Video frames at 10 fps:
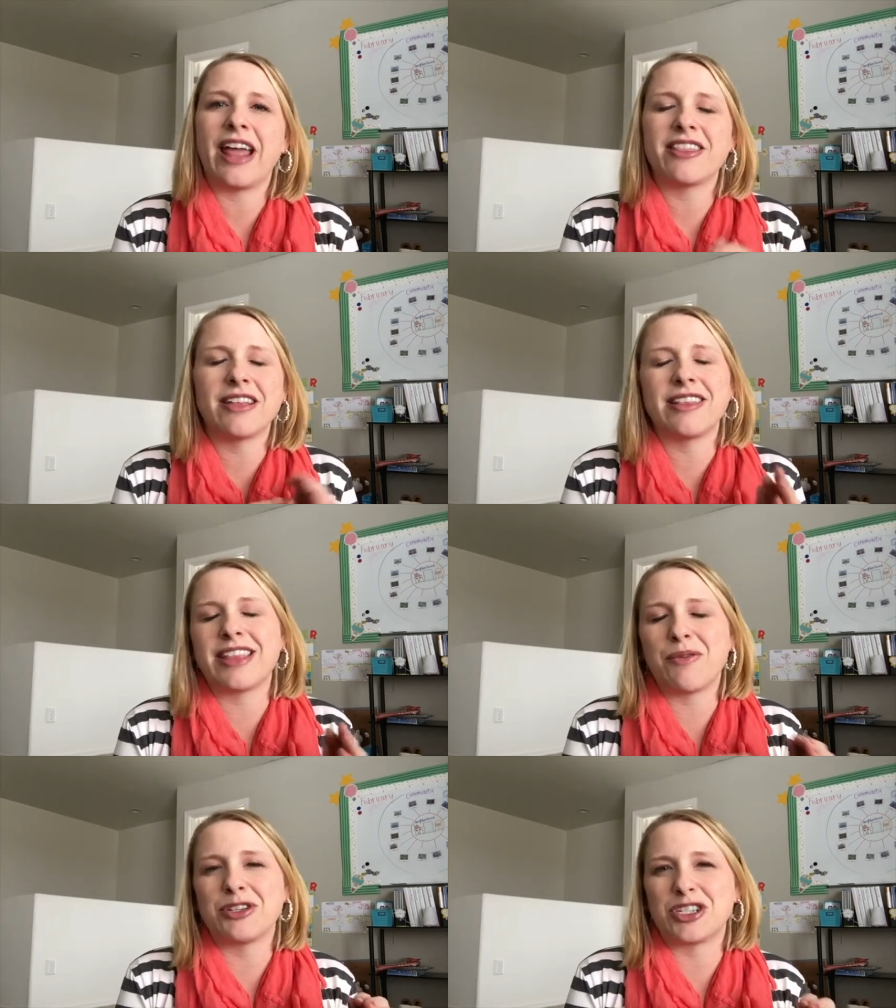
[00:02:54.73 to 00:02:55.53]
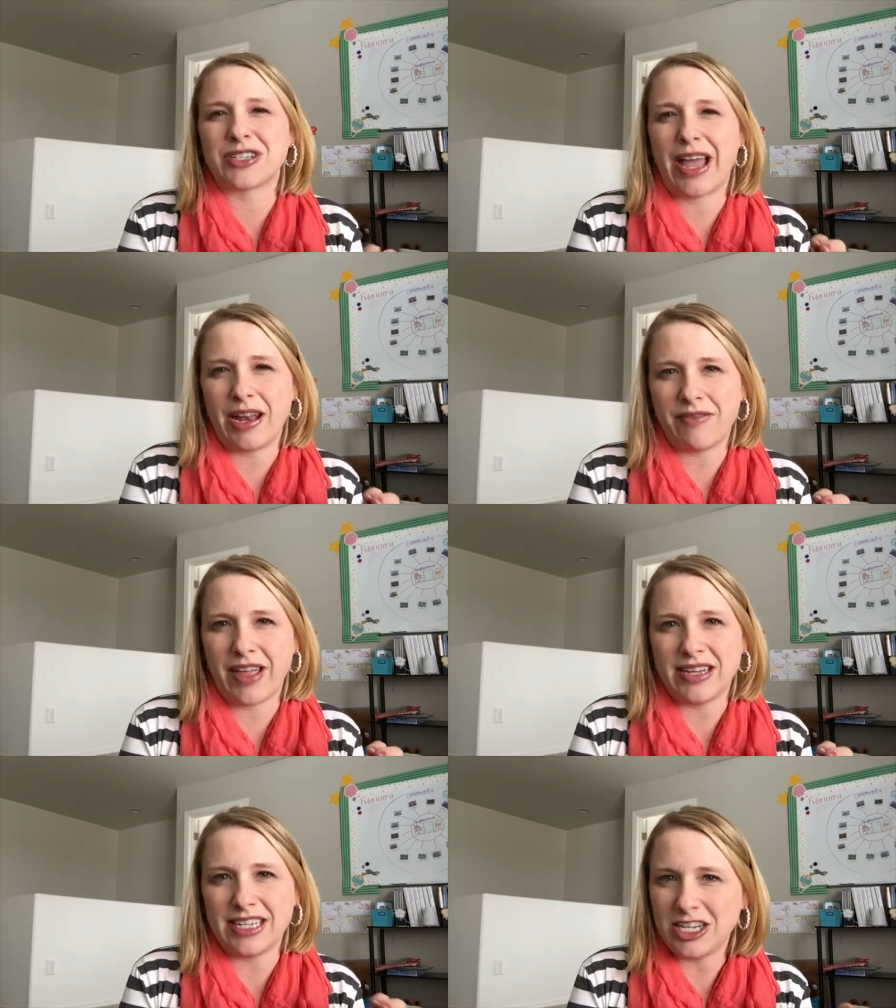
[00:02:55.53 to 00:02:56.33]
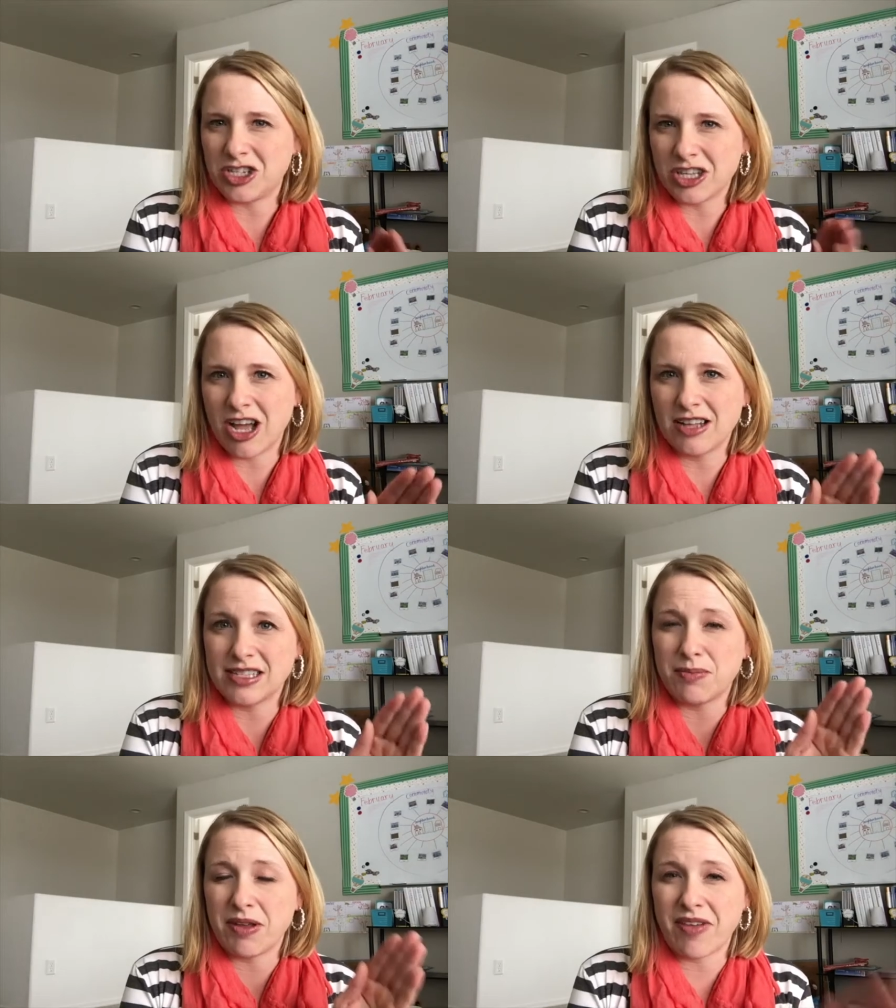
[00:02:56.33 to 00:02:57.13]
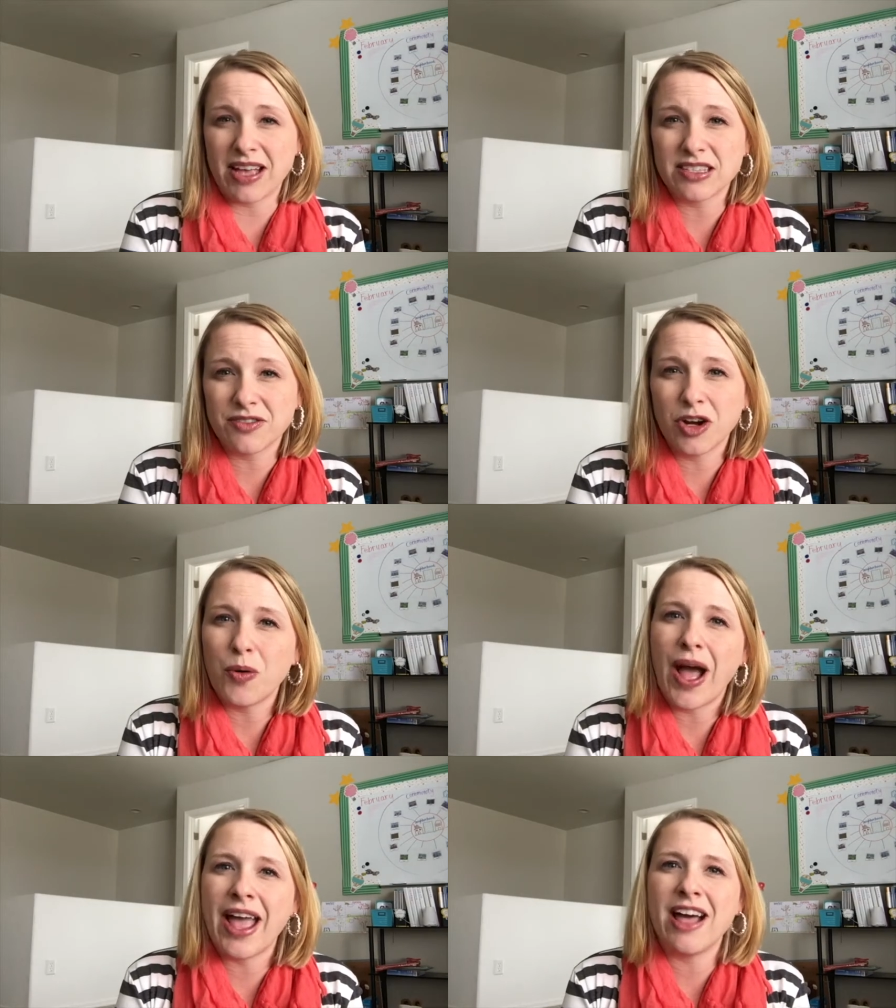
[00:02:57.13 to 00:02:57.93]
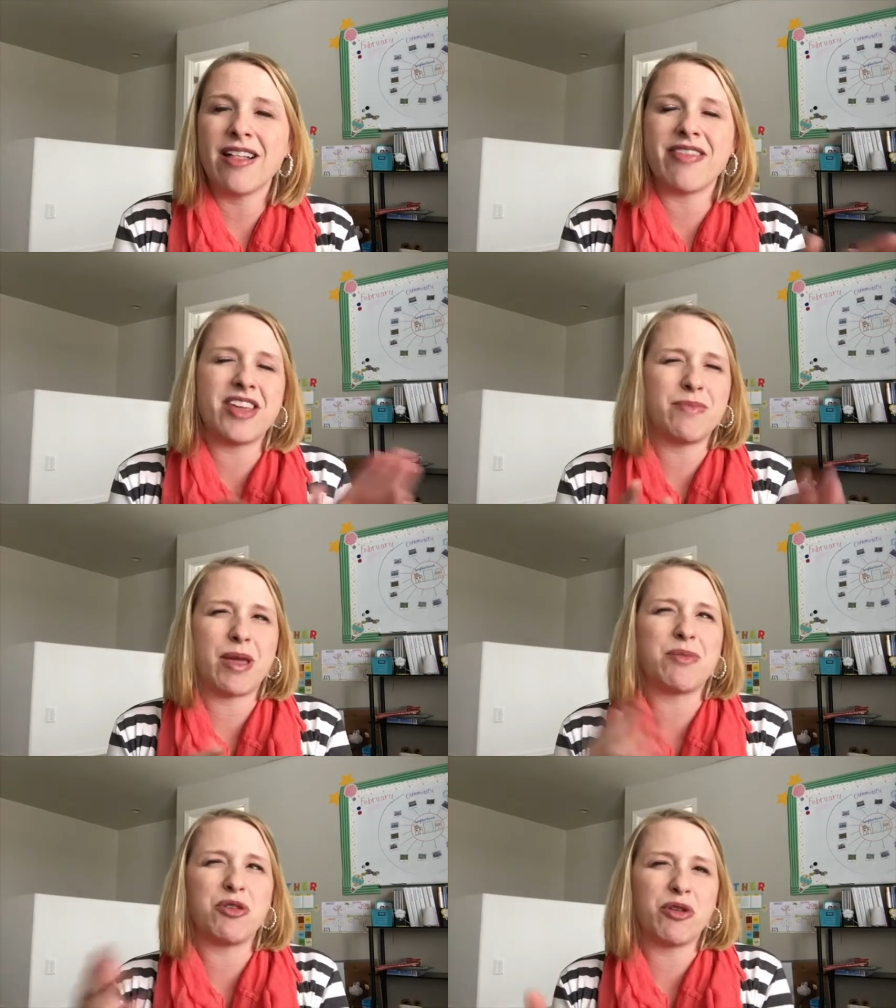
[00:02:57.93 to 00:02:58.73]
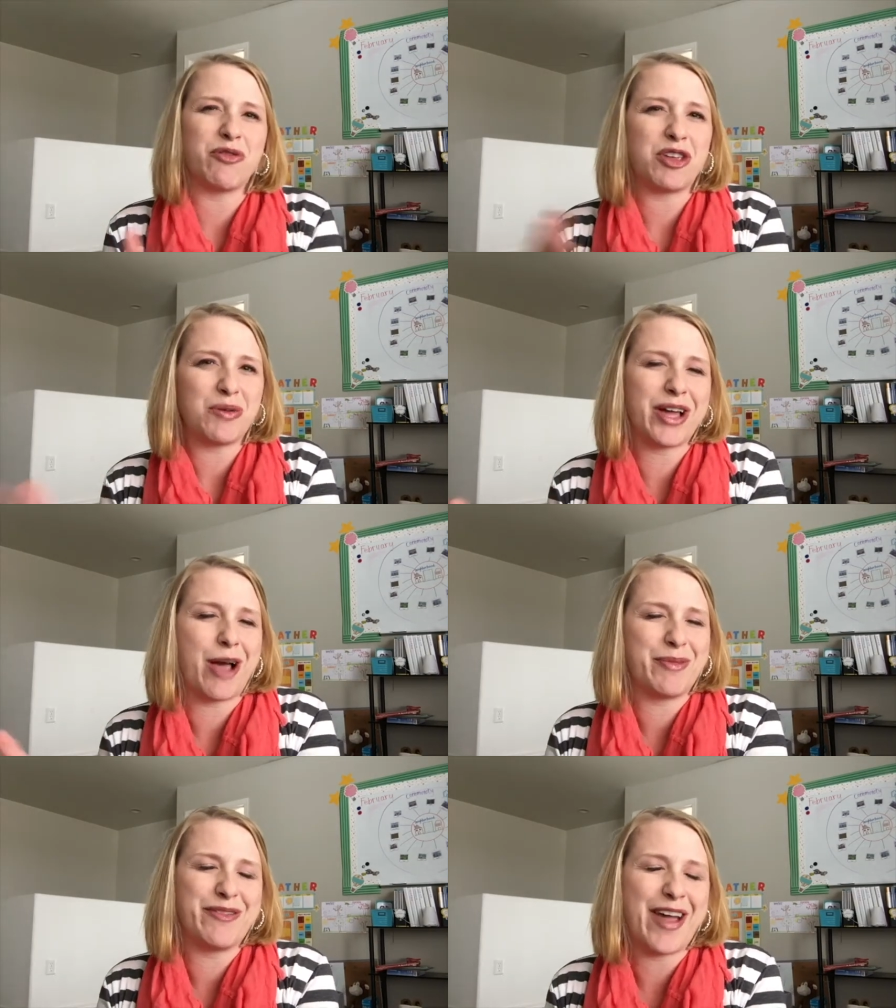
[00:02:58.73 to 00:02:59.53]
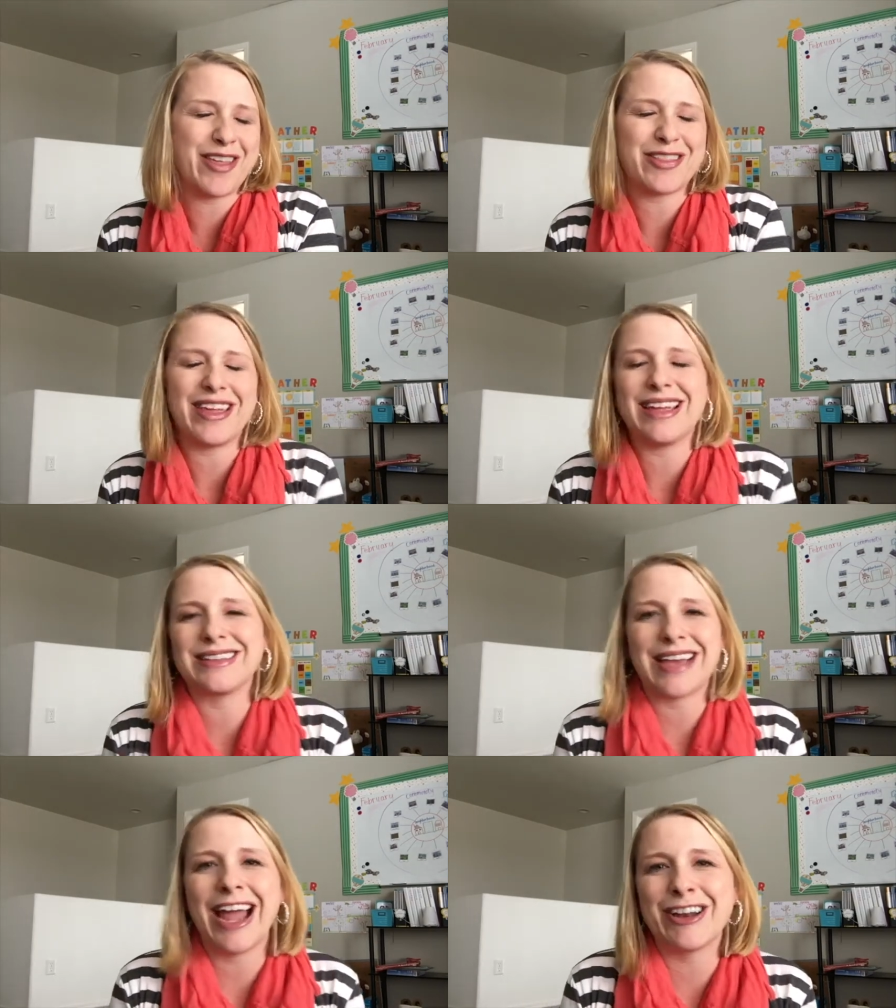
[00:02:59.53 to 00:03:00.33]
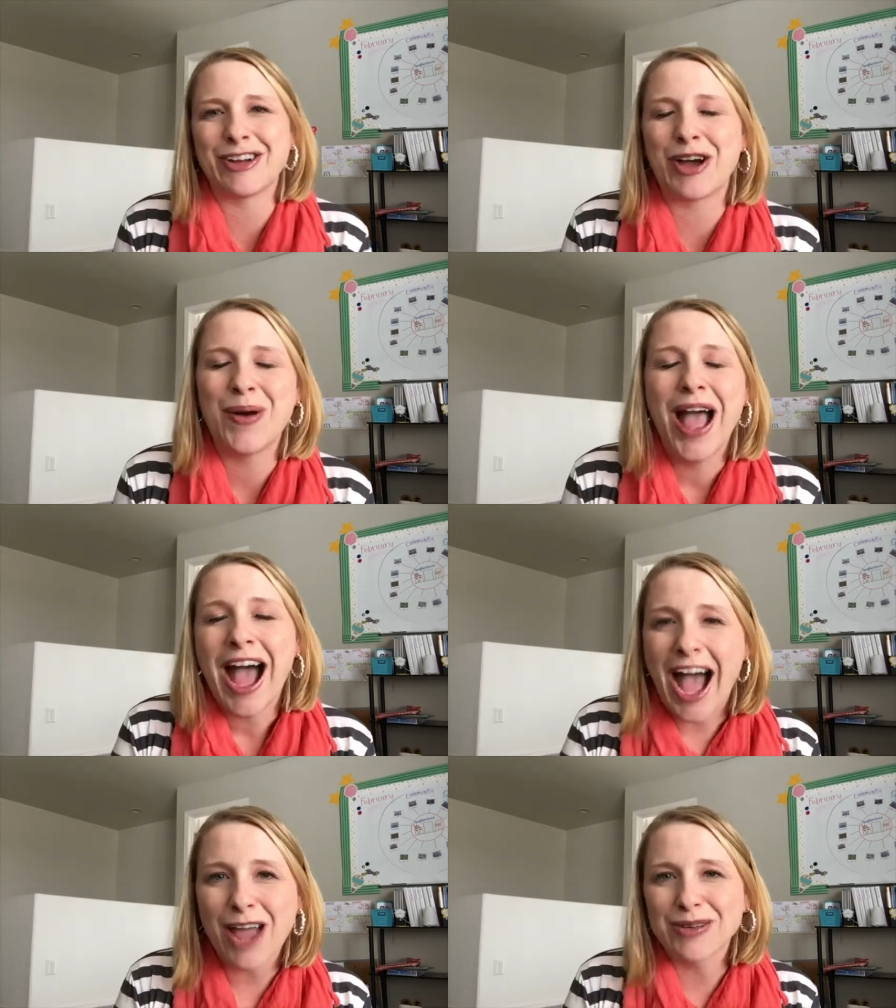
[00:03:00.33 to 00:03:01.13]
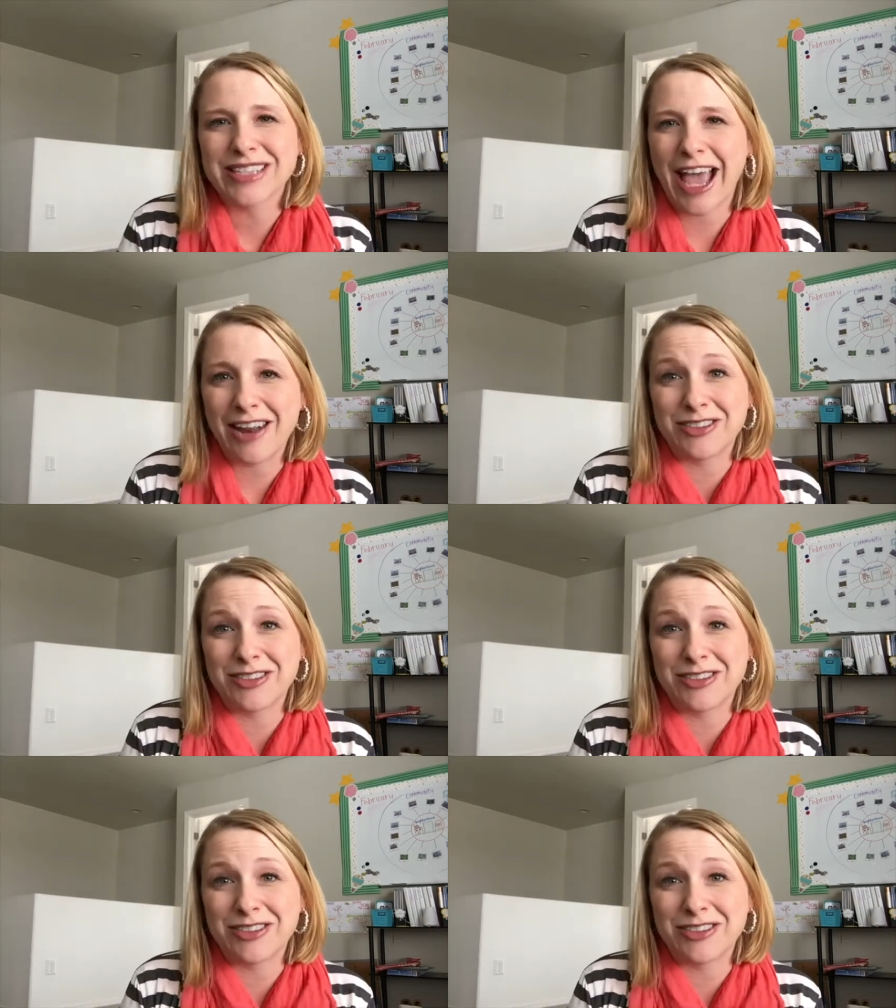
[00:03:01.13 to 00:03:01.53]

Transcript: I thought that they would just kind of like teach the concept of S for a while and then maybe review a couple of other things. I don't know. I was kind